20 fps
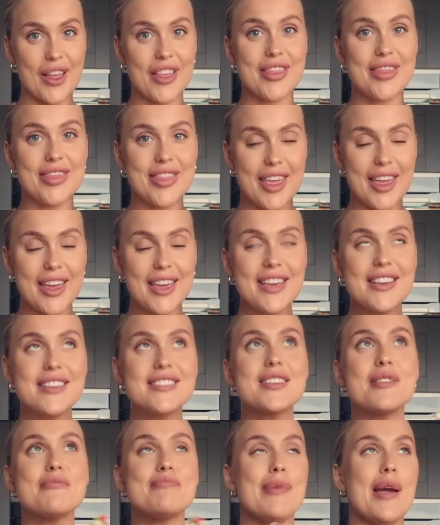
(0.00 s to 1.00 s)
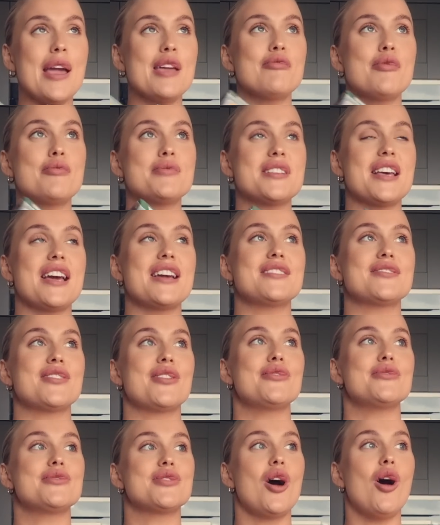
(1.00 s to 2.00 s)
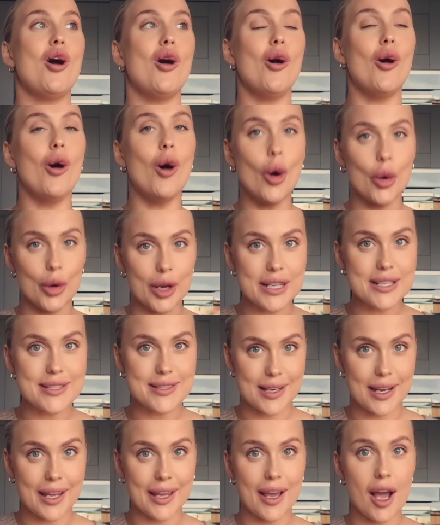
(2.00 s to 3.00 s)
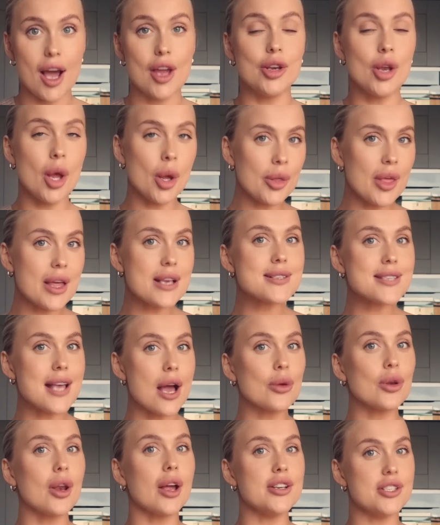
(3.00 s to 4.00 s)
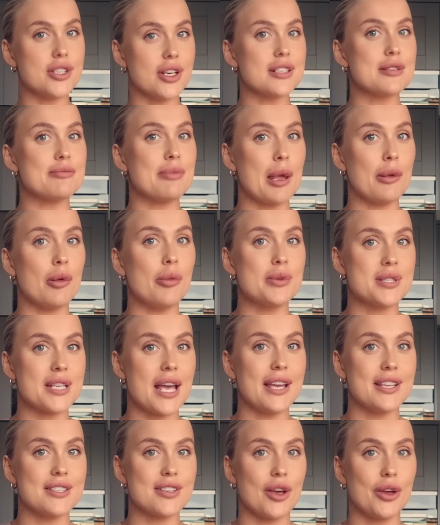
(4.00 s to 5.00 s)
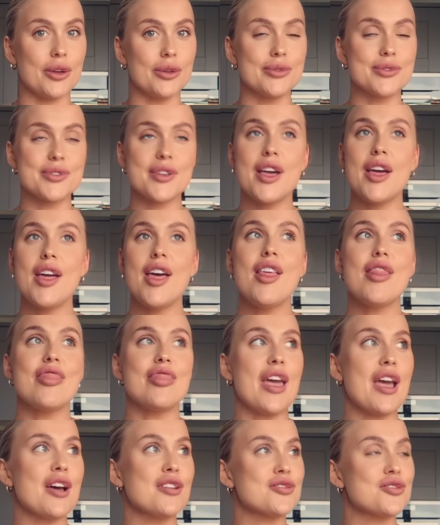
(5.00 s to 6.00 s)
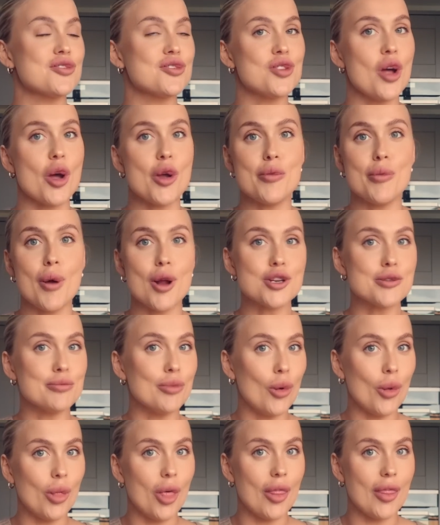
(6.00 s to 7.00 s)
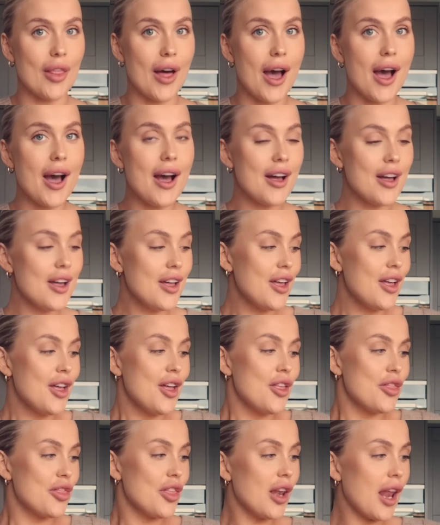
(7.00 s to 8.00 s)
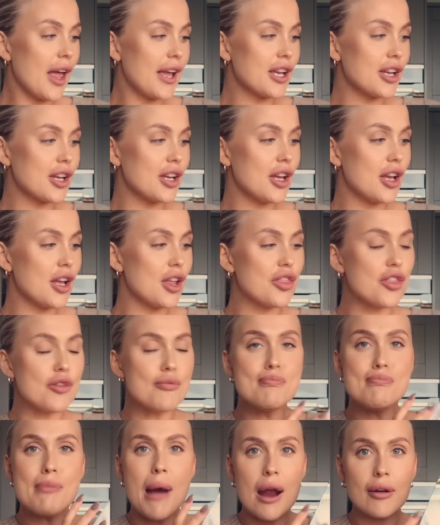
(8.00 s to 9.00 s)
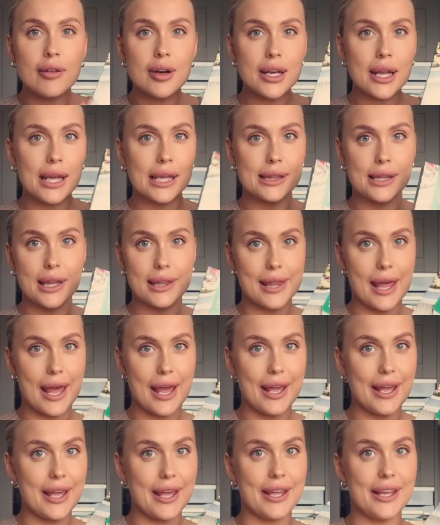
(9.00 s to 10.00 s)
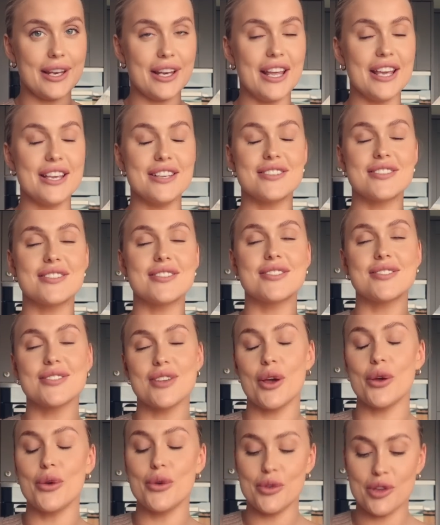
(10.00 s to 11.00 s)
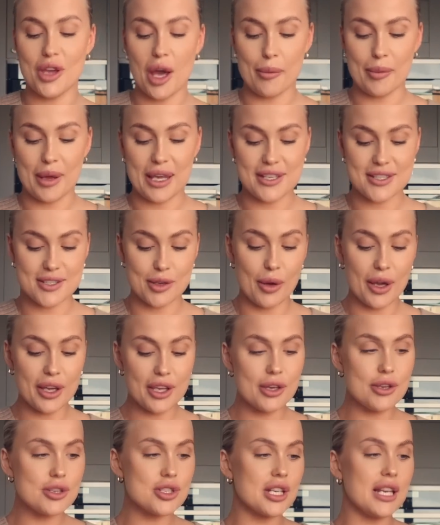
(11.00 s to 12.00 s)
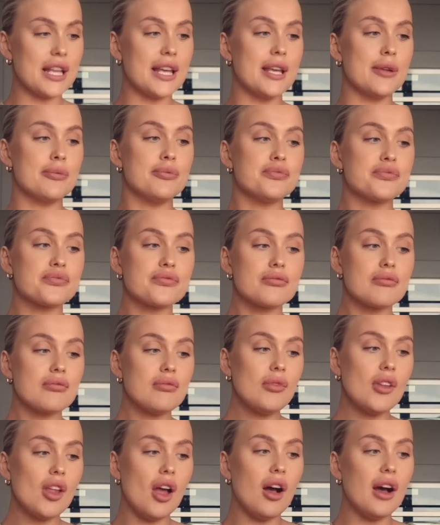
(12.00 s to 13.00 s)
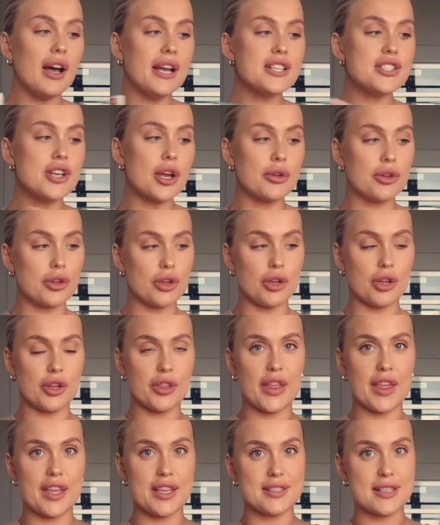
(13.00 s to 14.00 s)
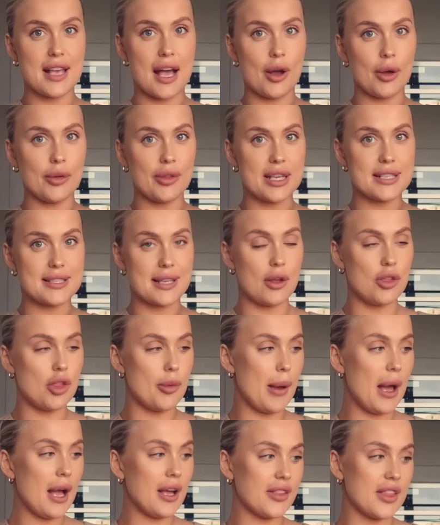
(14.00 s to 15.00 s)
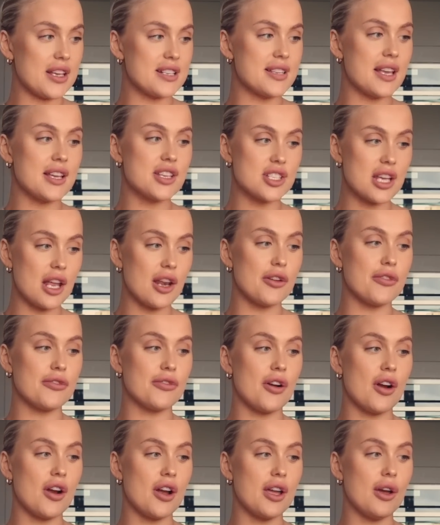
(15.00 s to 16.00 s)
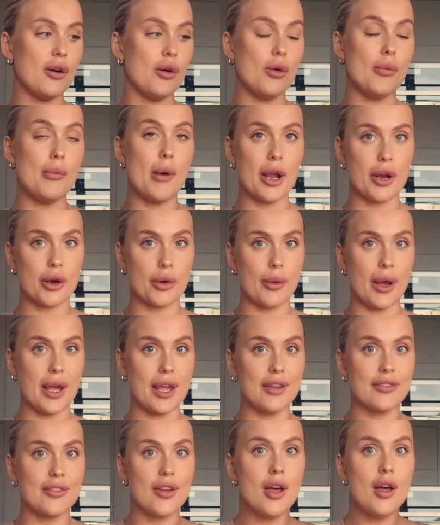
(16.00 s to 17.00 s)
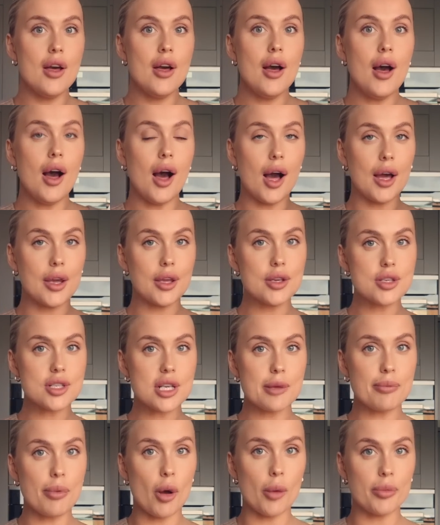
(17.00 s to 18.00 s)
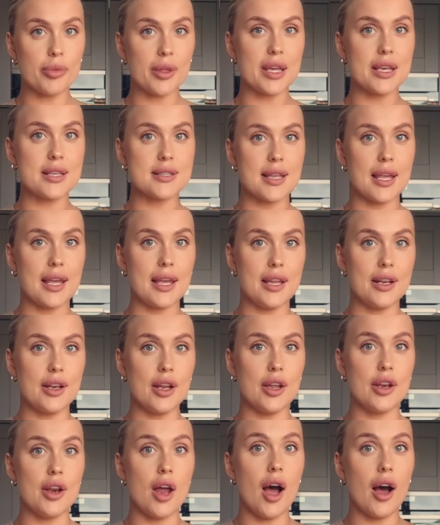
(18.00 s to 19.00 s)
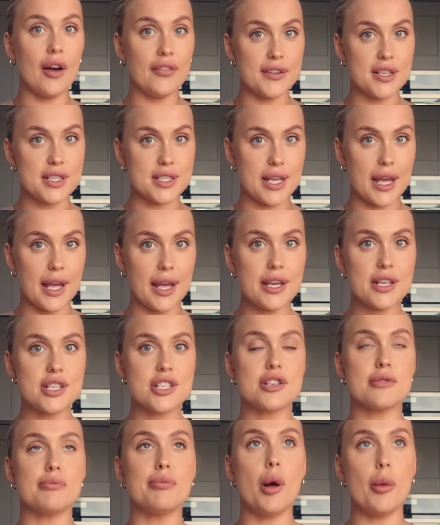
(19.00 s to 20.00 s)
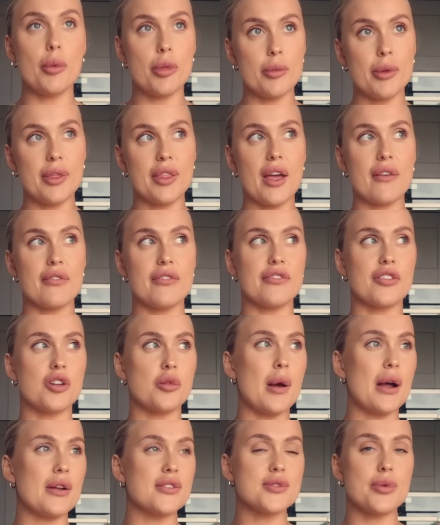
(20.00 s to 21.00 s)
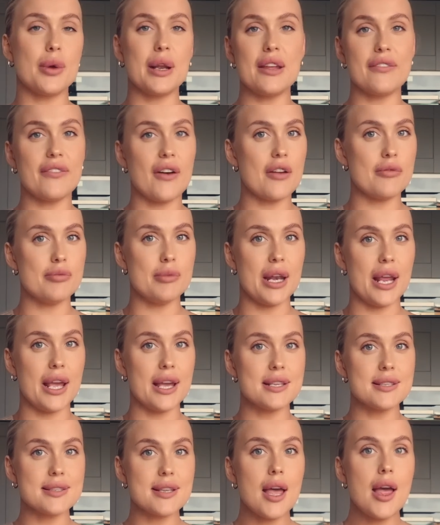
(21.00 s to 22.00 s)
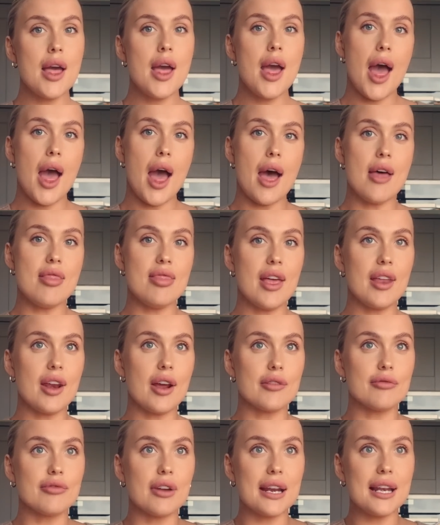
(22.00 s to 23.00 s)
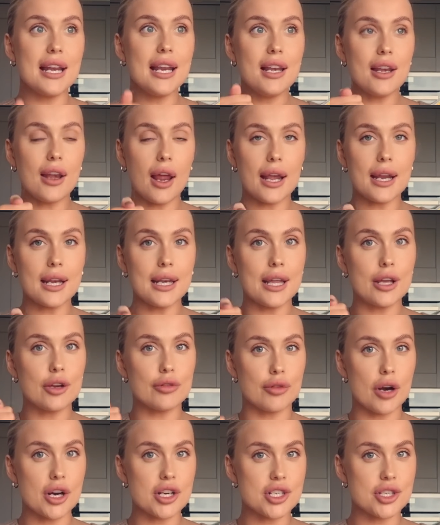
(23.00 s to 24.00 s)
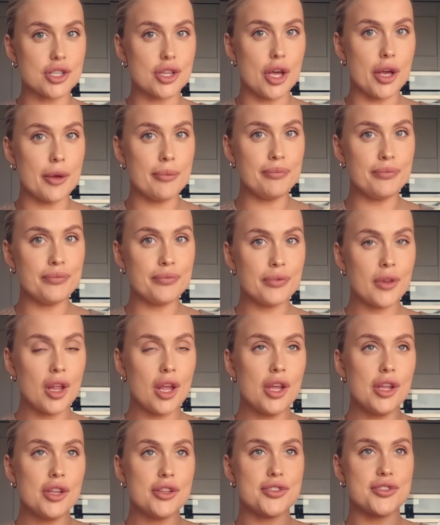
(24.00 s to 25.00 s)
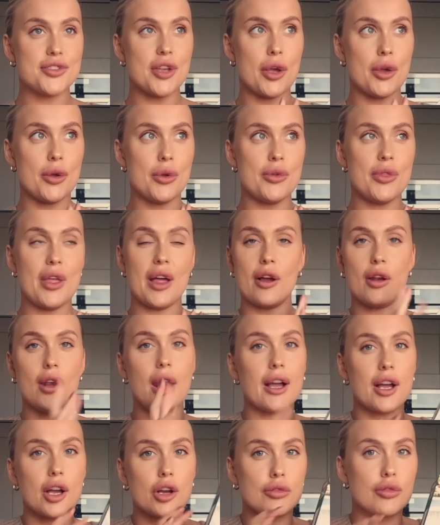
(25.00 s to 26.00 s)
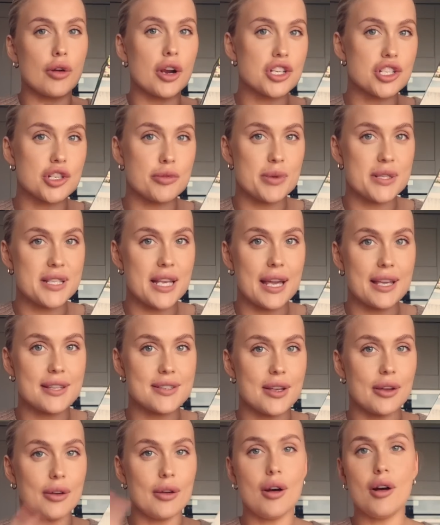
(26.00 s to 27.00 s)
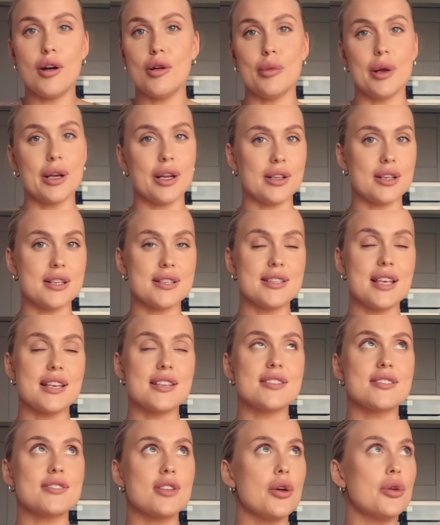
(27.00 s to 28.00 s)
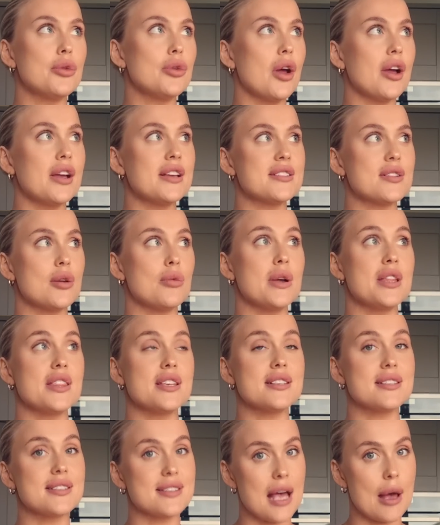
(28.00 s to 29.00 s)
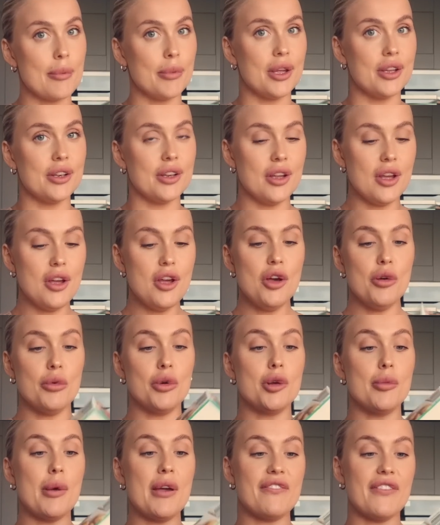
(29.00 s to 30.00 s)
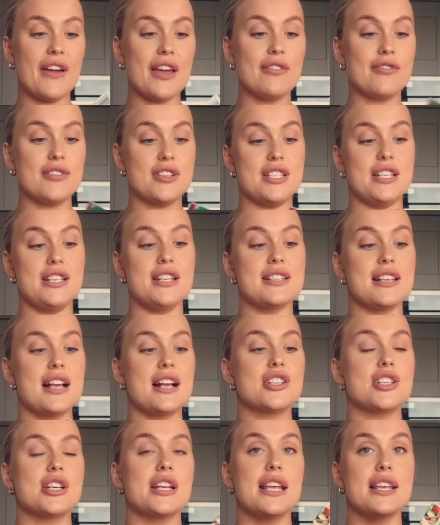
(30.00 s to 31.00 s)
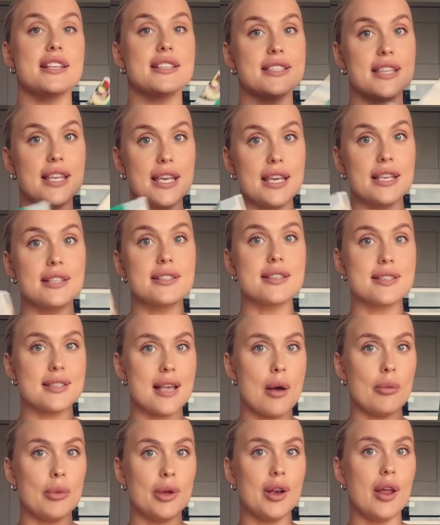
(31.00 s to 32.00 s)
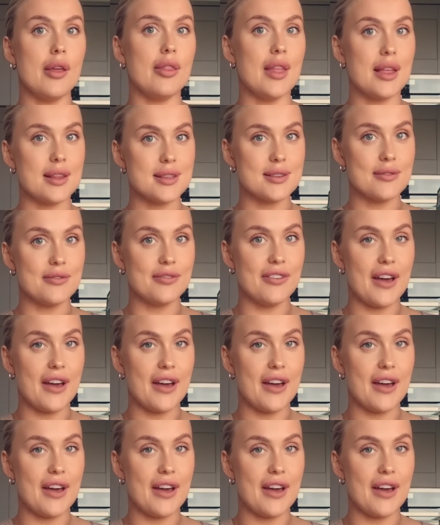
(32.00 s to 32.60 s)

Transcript: these baby potatoes are honestly, I know they sound like just baby potatoes, they are so much more than that. But like the marinade that they're in is so yummy. So I don't cook these how they say on the back. They say shallow fry or microwave. I usually pop these in an oven dish, pop them in the oven for about 25 minutes, and then I really lightly crush them. So they're like a crushed potato. Oh my goodness, they're so nice with salmon. One of my favorite dinners actually is these, salmon, and then some